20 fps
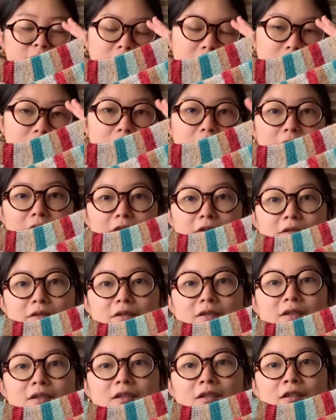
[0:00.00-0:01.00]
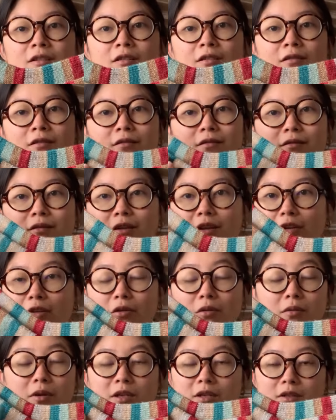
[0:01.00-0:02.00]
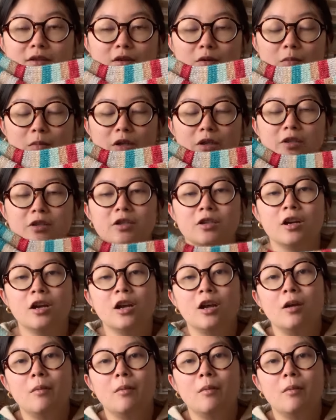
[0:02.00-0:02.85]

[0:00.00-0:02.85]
Laura's colorway so much.